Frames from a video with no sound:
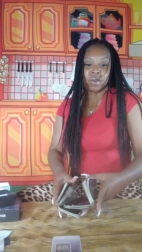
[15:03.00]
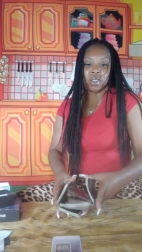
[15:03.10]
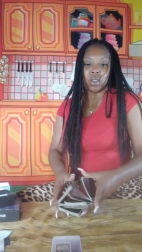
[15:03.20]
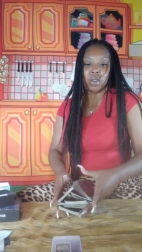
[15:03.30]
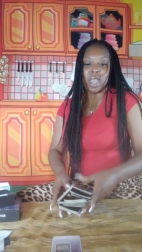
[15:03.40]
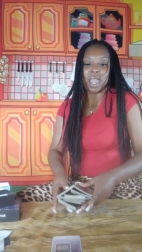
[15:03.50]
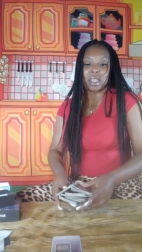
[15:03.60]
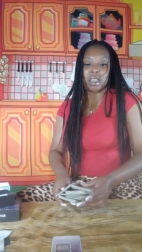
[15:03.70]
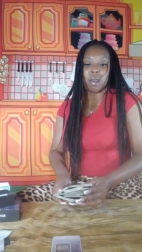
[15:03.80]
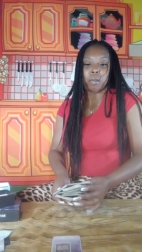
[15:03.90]
So you
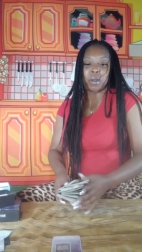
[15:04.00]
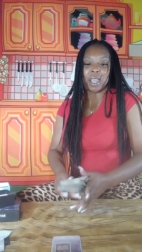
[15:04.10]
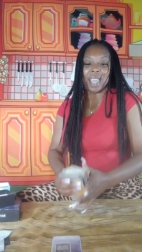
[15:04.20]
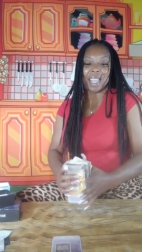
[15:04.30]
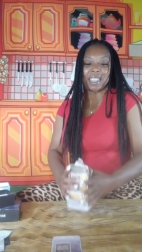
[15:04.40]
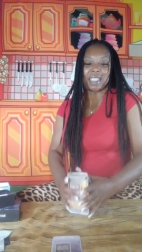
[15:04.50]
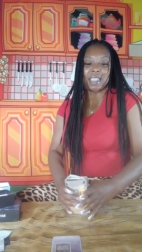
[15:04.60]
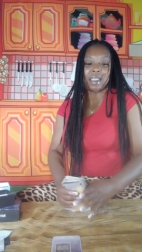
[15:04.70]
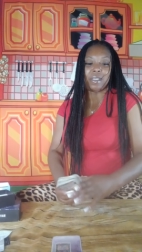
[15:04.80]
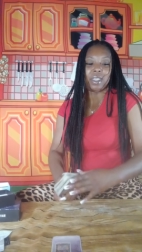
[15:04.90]
got a couple that got
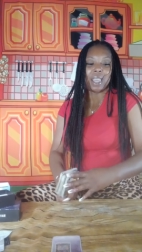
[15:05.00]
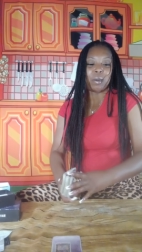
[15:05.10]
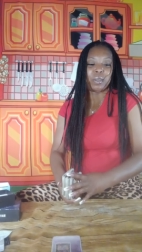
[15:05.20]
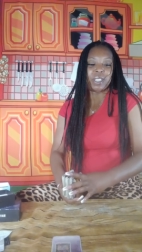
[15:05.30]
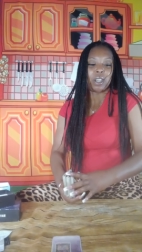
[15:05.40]
together that was in